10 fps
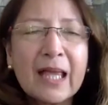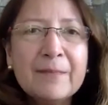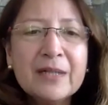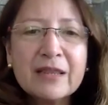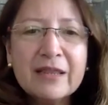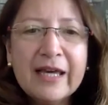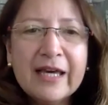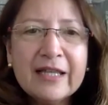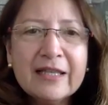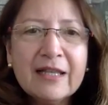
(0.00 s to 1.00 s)
But
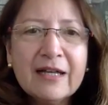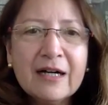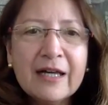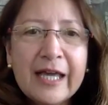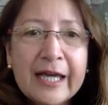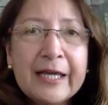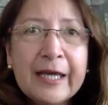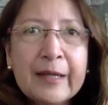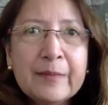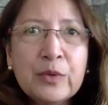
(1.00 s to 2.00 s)
then
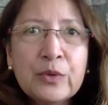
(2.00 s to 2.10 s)
AIM,